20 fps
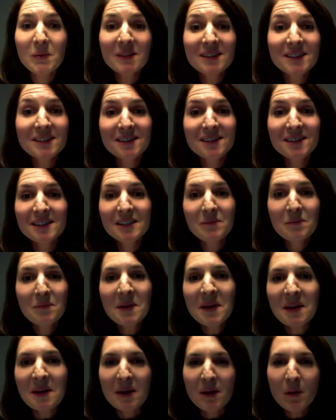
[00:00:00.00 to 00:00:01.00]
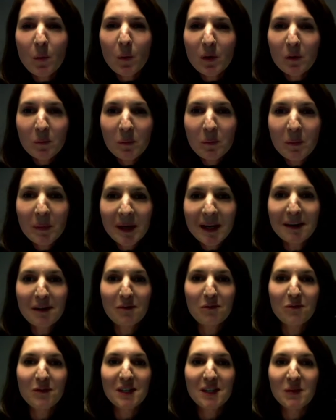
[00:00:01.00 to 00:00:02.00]
what does this mean? What
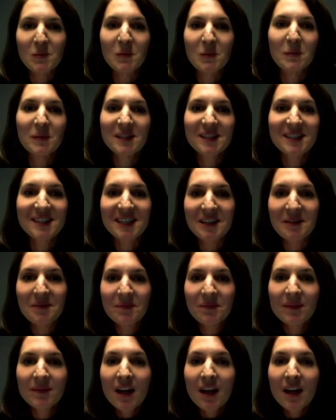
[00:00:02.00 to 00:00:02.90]
benefits will we see?